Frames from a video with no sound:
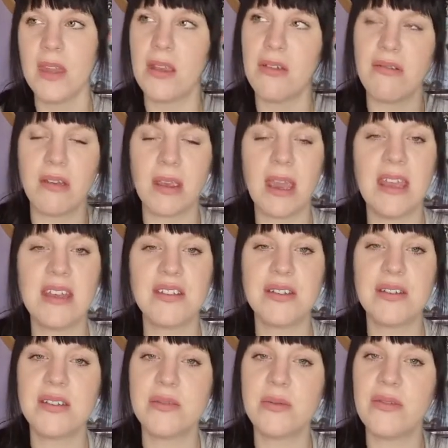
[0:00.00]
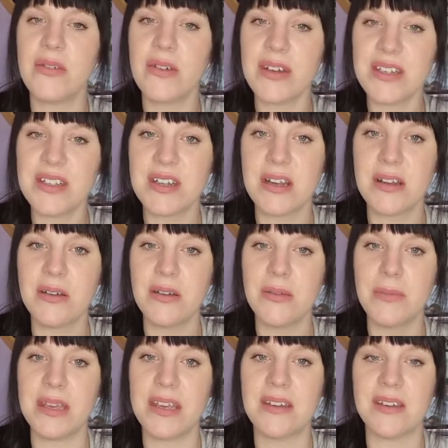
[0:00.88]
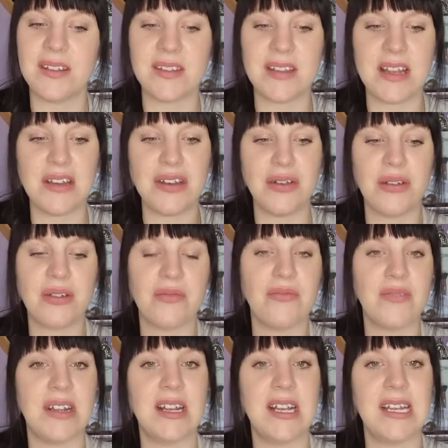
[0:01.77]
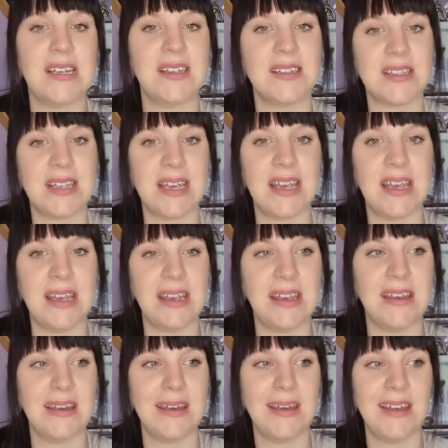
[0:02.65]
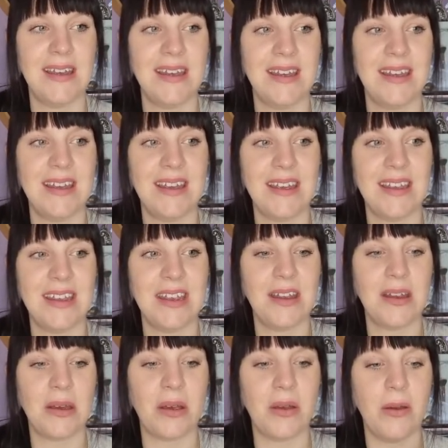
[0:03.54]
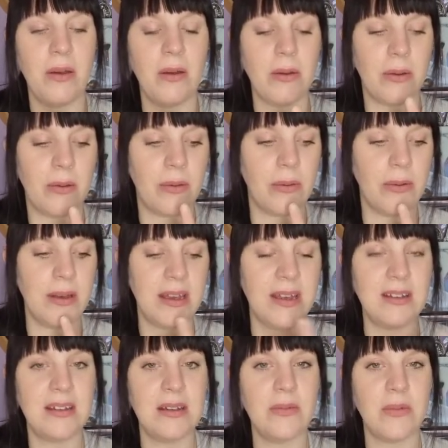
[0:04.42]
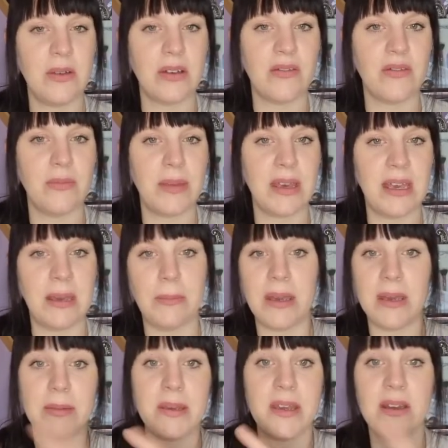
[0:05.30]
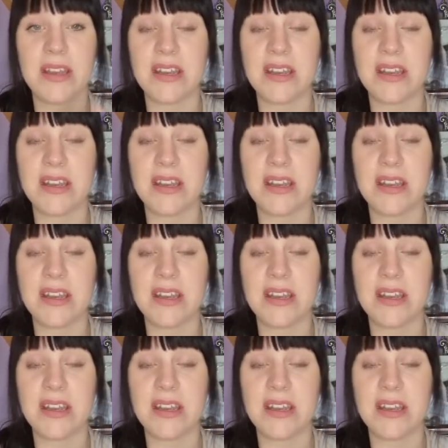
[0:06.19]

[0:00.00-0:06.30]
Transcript: creations with eyeshadow, because then you can really see, you know, oh, it didn't work for me, maybe I